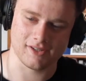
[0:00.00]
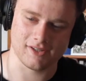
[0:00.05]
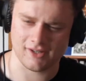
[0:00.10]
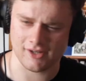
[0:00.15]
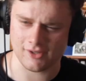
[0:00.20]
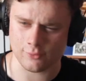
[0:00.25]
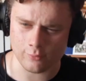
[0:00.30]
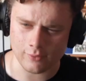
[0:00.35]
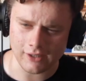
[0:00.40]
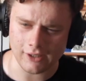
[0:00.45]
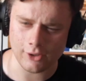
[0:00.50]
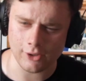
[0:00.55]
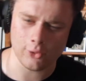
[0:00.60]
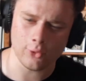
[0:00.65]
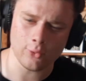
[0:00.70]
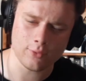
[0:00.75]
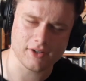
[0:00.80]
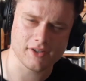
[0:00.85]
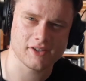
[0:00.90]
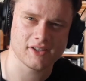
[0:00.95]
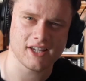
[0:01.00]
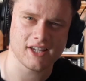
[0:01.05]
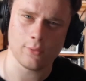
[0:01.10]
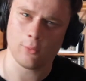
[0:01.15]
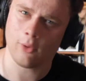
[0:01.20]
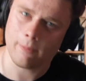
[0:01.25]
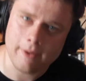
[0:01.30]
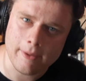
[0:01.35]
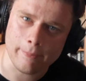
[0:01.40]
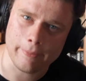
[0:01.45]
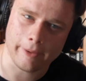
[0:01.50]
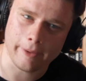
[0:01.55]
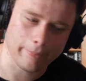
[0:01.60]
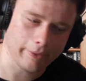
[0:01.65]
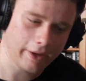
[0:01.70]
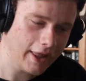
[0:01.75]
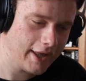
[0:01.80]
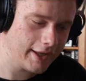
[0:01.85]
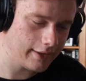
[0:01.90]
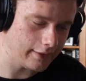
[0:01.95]
and it's really cool to see what people are
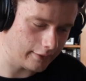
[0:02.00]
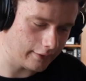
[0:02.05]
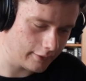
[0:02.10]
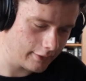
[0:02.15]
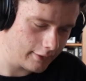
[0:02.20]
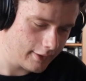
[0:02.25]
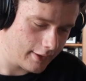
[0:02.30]
playing.